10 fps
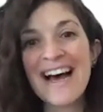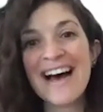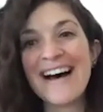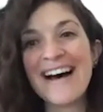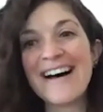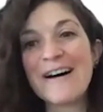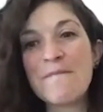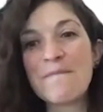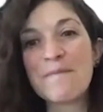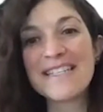
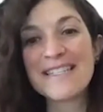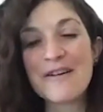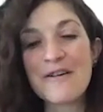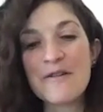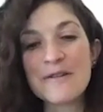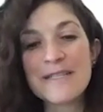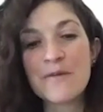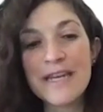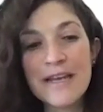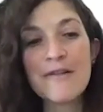So
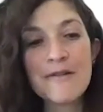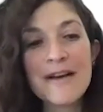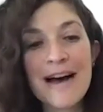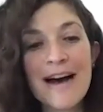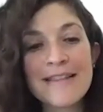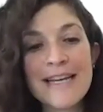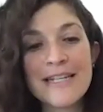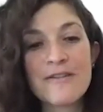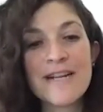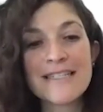we knew the
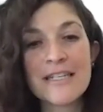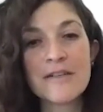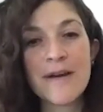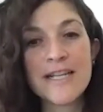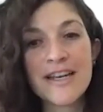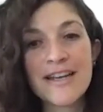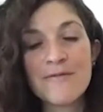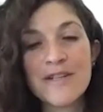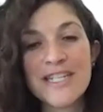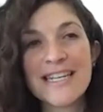internet
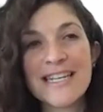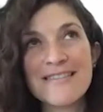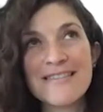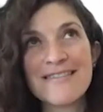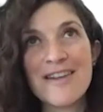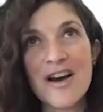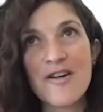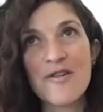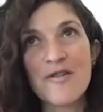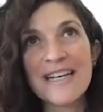situation. We just didn't
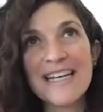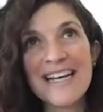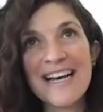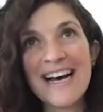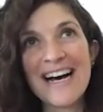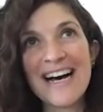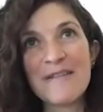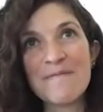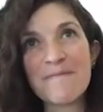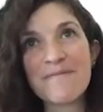know
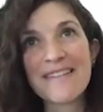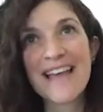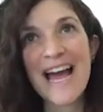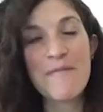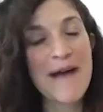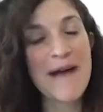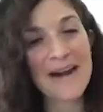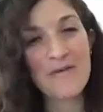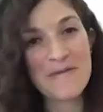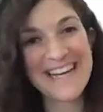how bad it would
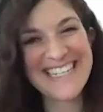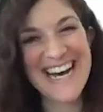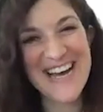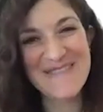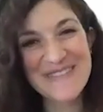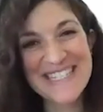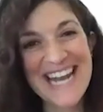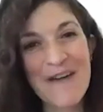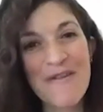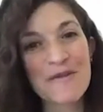be at times and
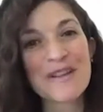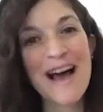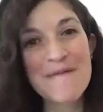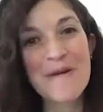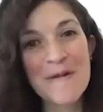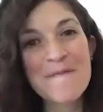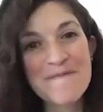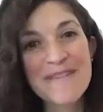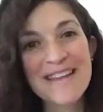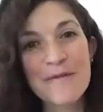how unreliable
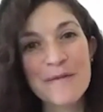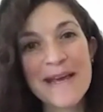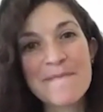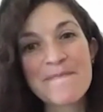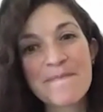it would be.